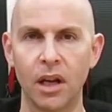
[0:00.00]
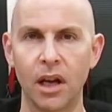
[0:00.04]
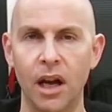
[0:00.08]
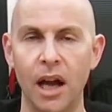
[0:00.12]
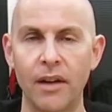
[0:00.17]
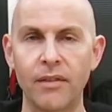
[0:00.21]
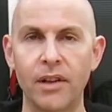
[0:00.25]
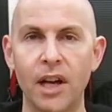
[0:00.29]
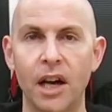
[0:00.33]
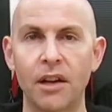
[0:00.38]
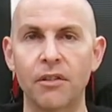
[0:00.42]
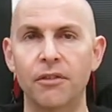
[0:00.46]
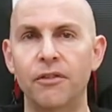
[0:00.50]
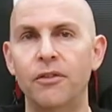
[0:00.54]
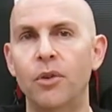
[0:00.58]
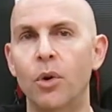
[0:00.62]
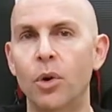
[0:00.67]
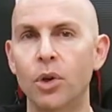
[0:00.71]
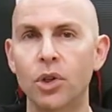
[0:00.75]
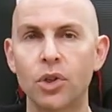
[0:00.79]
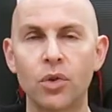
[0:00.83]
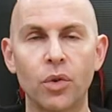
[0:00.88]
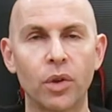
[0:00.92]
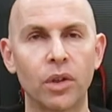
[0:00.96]
I've got
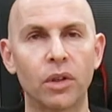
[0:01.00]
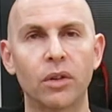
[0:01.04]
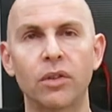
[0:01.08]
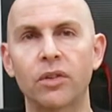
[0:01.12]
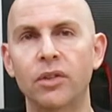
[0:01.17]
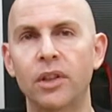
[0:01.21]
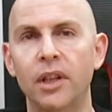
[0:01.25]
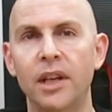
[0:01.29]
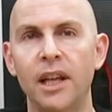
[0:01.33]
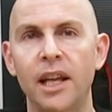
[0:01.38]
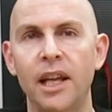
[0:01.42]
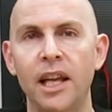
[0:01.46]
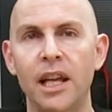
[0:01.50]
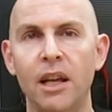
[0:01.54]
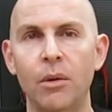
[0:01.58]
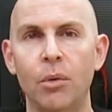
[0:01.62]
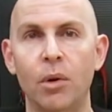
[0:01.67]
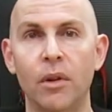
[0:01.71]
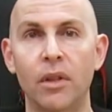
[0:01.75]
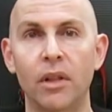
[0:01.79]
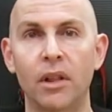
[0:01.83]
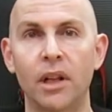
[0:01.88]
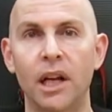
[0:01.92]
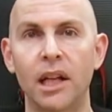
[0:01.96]
four drills today
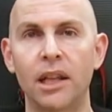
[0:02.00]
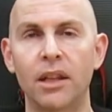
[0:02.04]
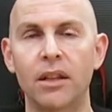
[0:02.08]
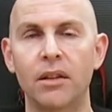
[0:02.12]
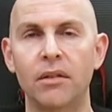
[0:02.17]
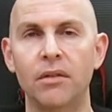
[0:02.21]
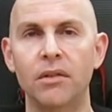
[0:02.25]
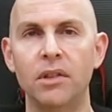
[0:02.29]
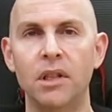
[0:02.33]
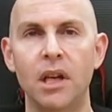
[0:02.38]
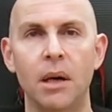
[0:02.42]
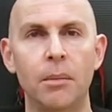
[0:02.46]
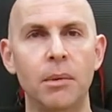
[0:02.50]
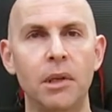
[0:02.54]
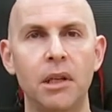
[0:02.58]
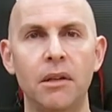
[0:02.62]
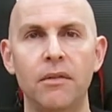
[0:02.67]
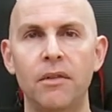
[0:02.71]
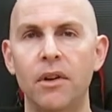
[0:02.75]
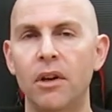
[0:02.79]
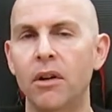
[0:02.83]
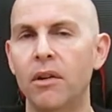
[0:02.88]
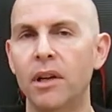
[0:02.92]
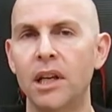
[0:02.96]
with lots of yummy
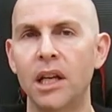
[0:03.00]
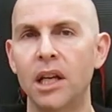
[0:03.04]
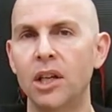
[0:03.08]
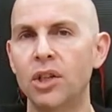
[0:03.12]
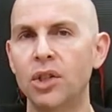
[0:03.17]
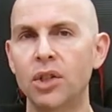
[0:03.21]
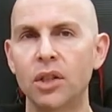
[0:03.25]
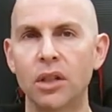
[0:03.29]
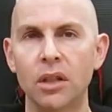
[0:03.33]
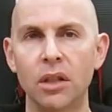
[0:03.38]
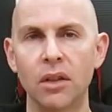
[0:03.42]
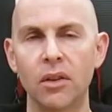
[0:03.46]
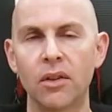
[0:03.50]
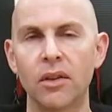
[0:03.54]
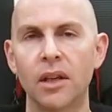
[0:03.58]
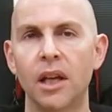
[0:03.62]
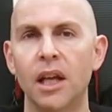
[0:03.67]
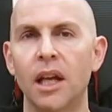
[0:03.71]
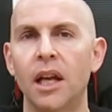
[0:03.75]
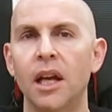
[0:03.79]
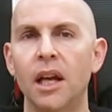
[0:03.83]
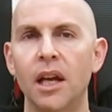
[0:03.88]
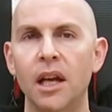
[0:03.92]
variations.